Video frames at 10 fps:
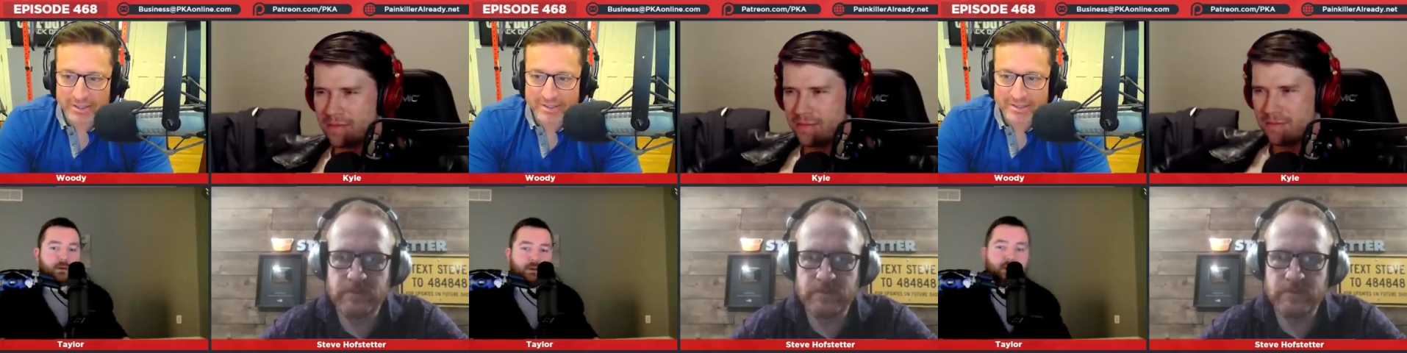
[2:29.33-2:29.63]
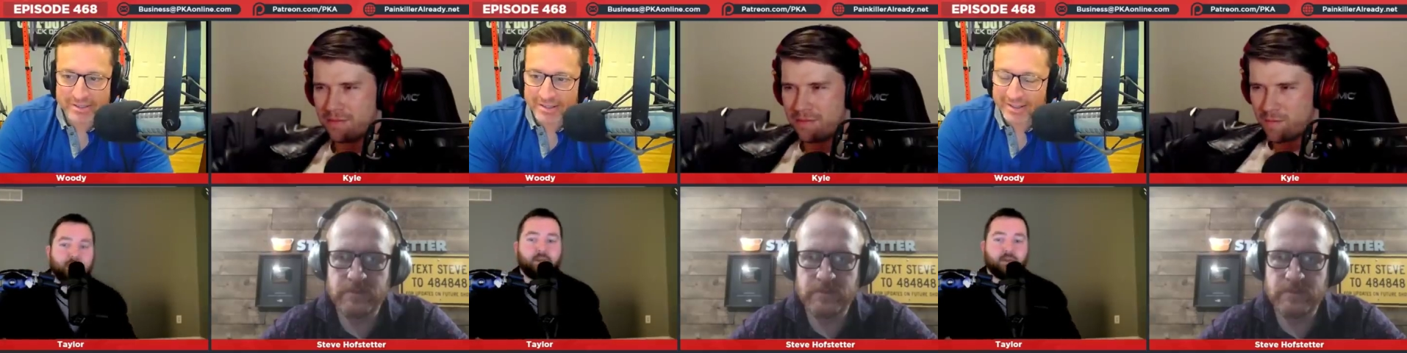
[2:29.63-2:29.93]

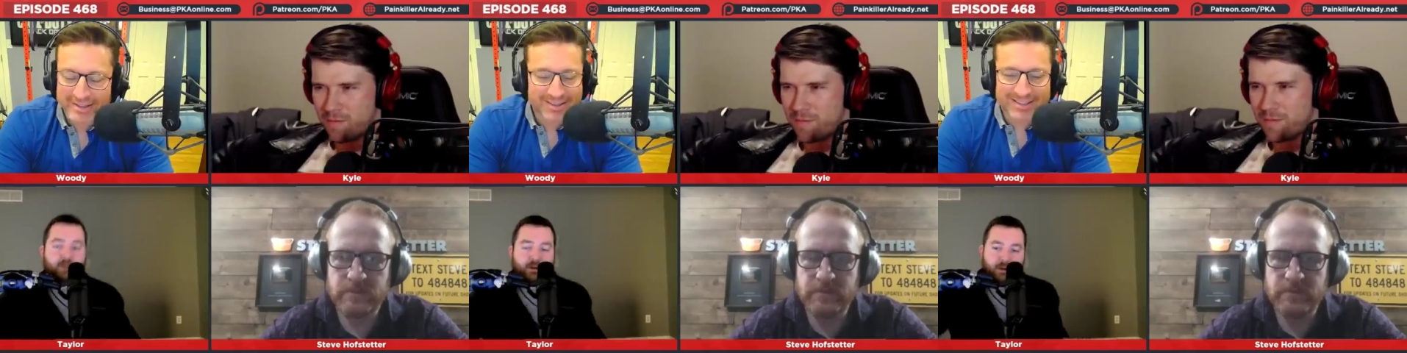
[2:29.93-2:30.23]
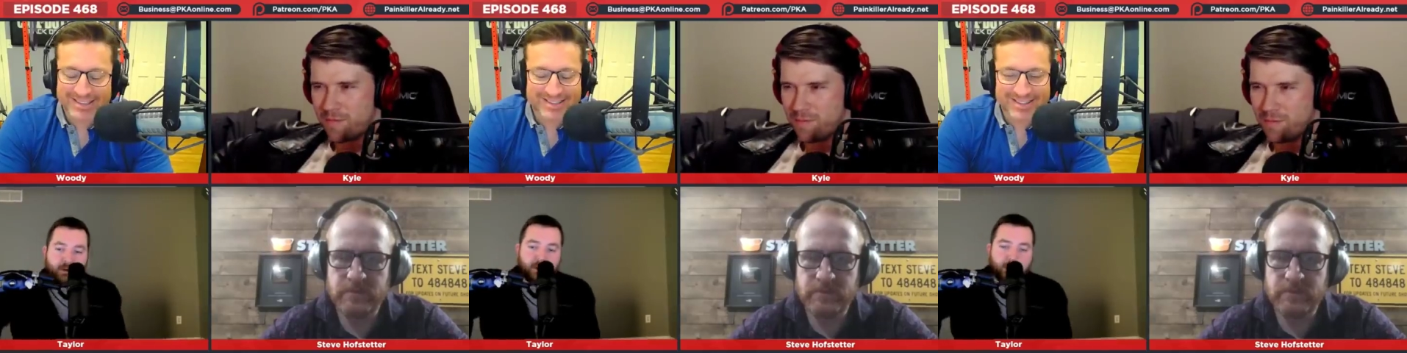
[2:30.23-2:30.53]
Speaker 1: is?
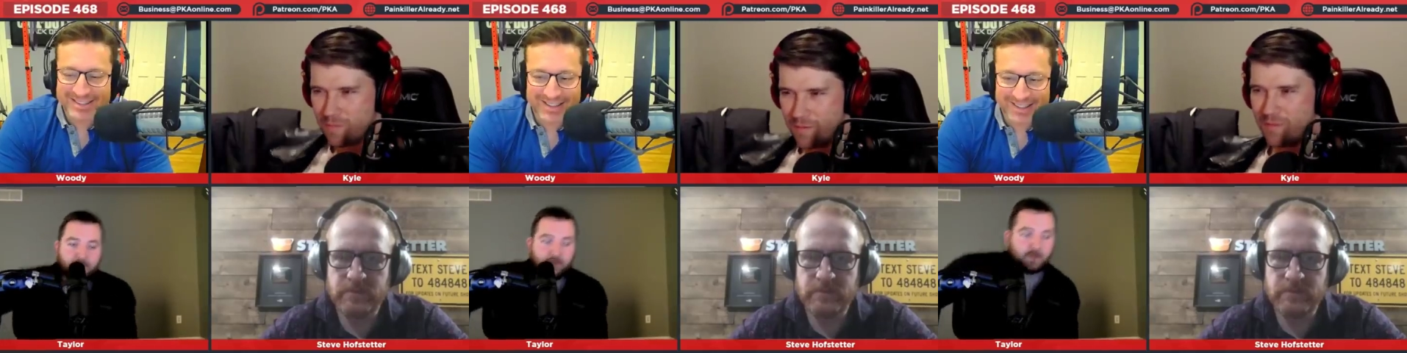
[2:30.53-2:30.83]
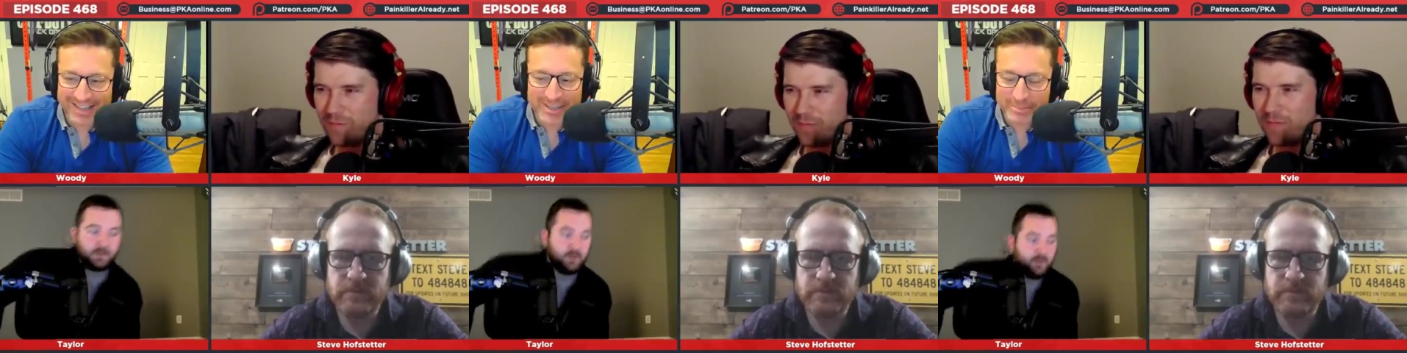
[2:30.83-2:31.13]
That
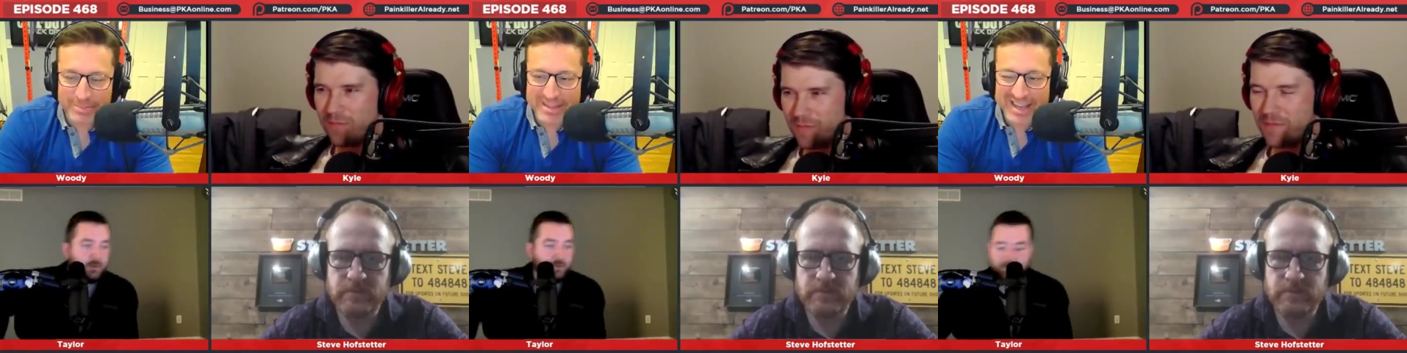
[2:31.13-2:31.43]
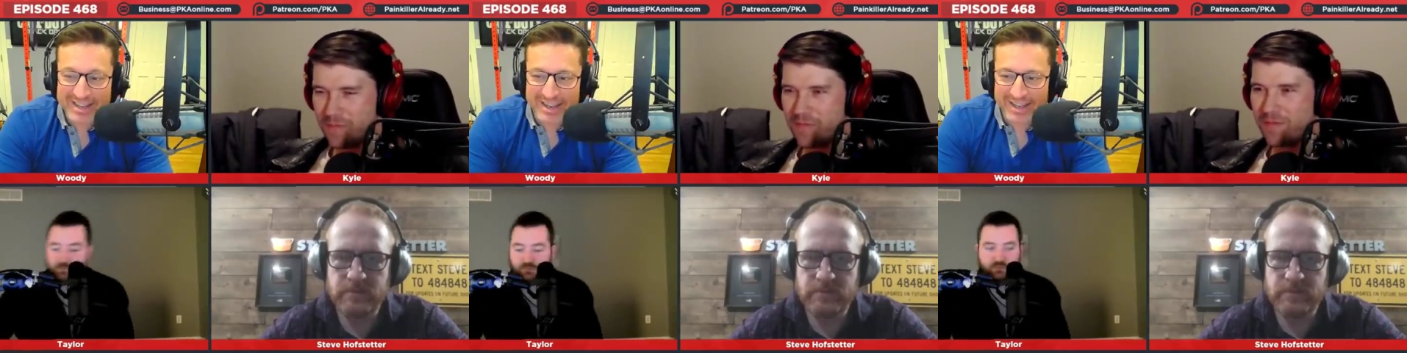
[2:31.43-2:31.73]
he could be
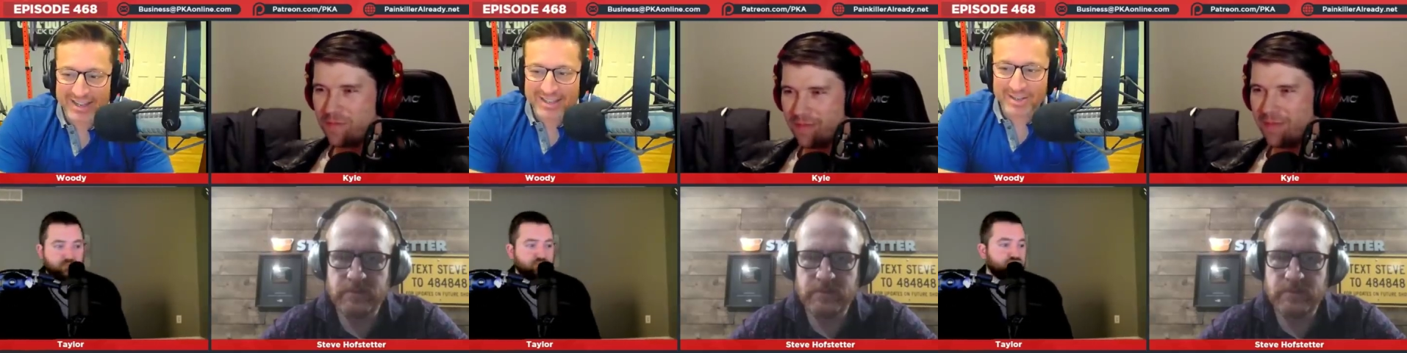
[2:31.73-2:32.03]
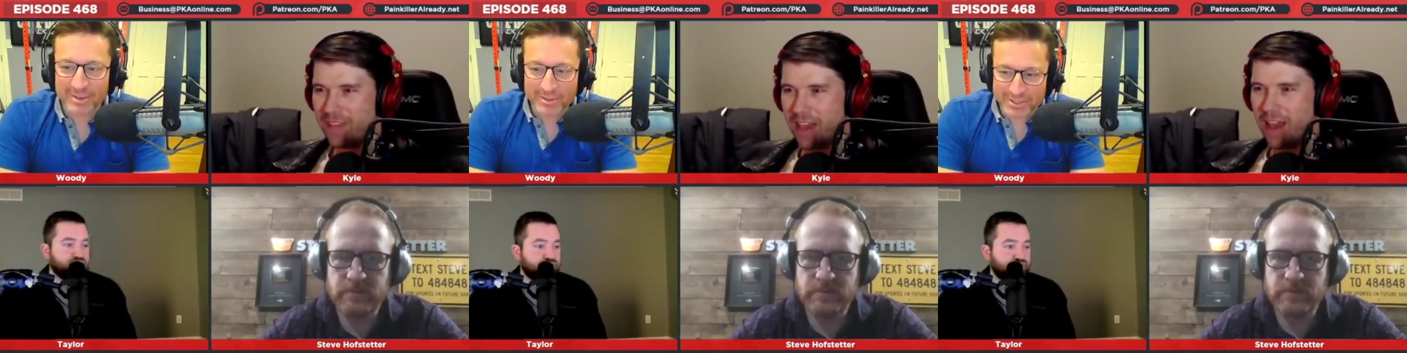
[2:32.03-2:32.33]
that guy. You
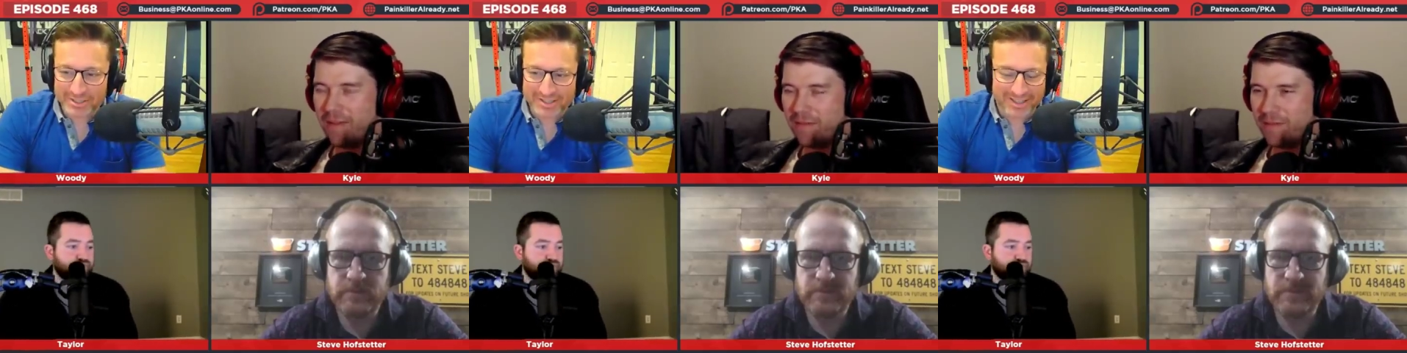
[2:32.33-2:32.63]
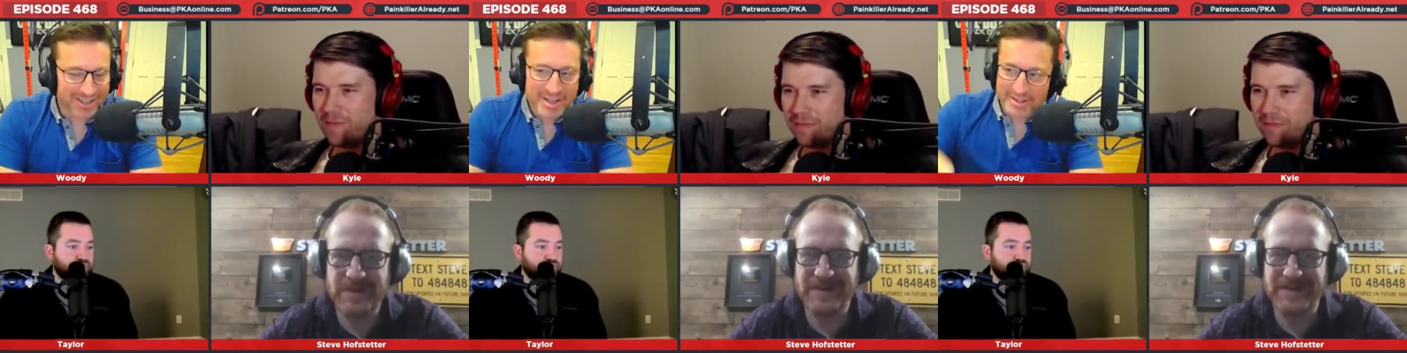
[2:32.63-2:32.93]
know, yeah. it's just
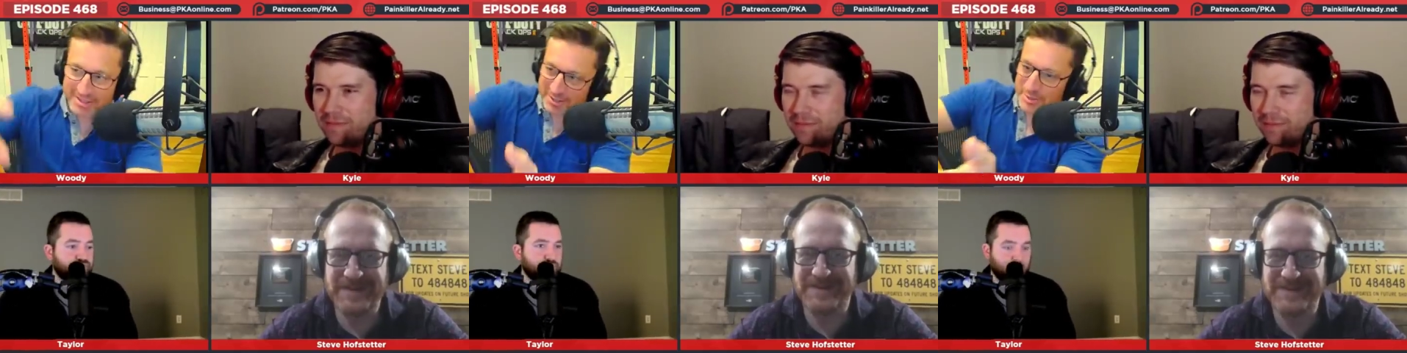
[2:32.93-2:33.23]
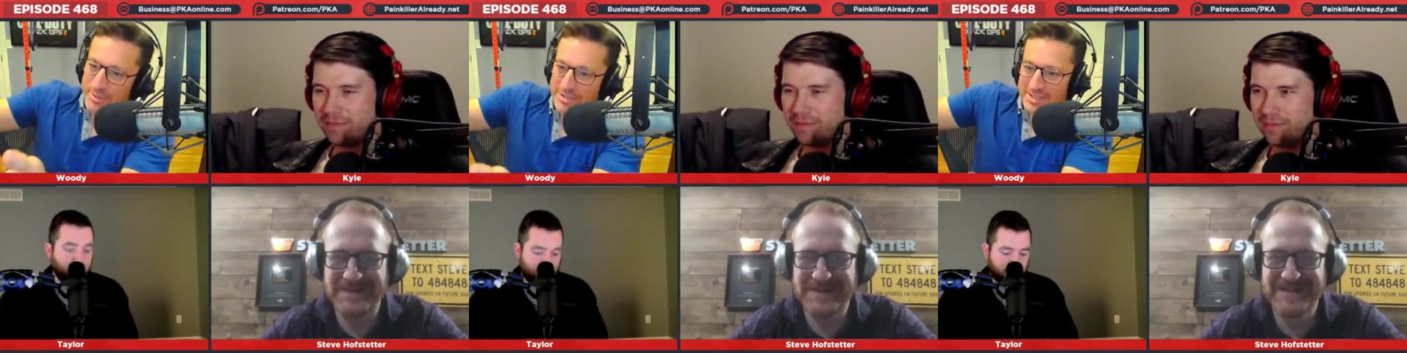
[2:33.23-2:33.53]
like these are
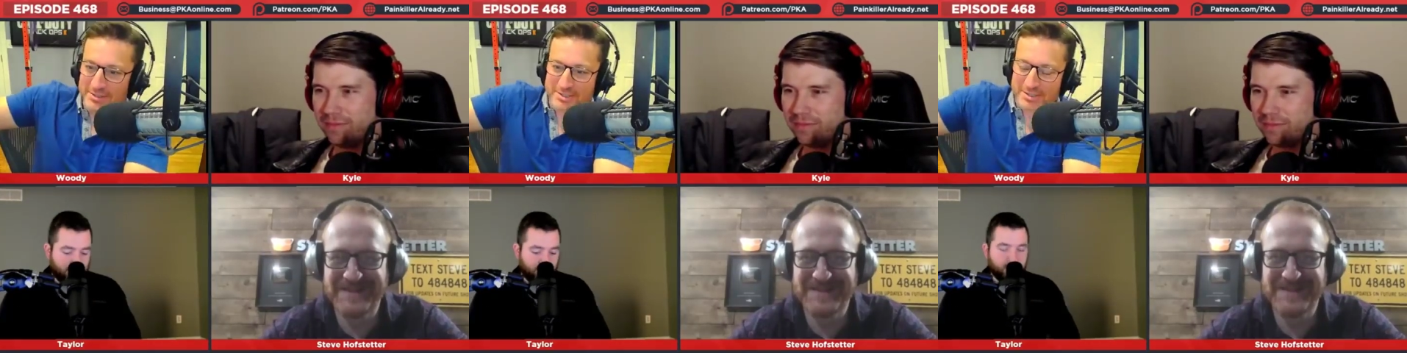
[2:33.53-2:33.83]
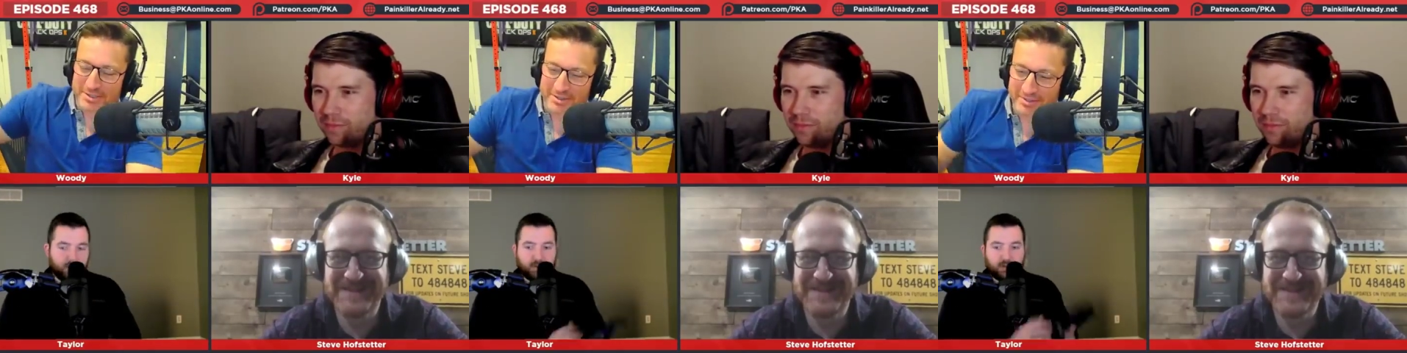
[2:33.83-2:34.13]
what delts
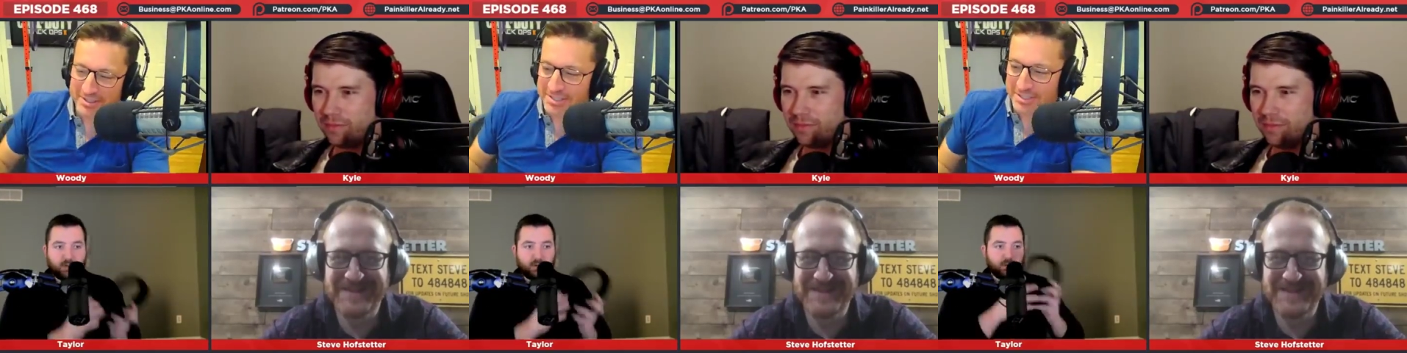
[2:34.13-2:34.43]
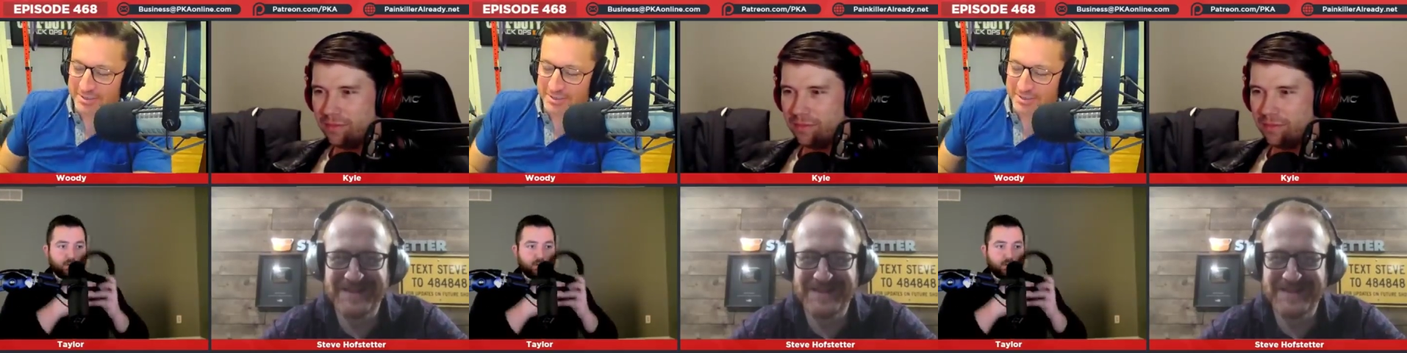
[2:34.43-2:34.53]
are. This is